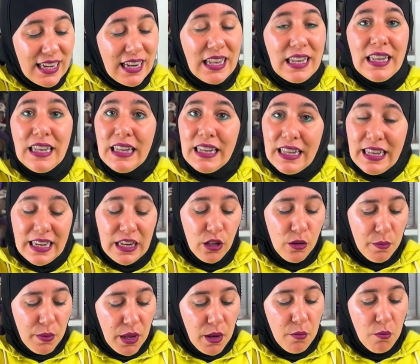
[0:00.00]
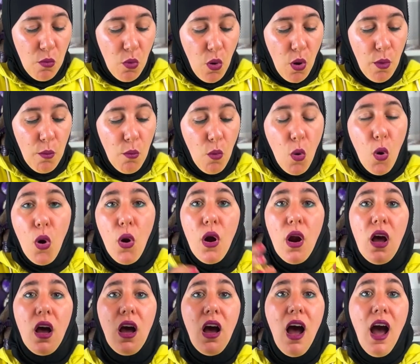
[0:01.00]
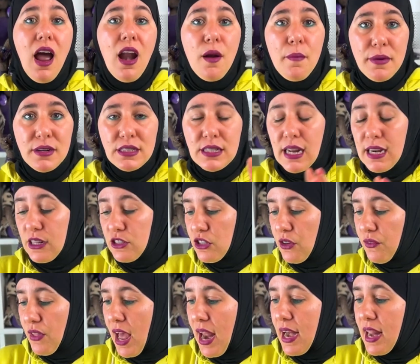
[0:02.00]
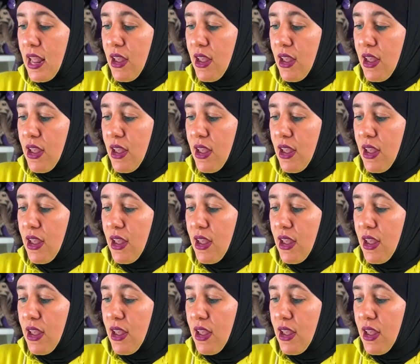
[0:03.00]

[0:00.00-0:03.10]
a little bit more, a higher percentage of that.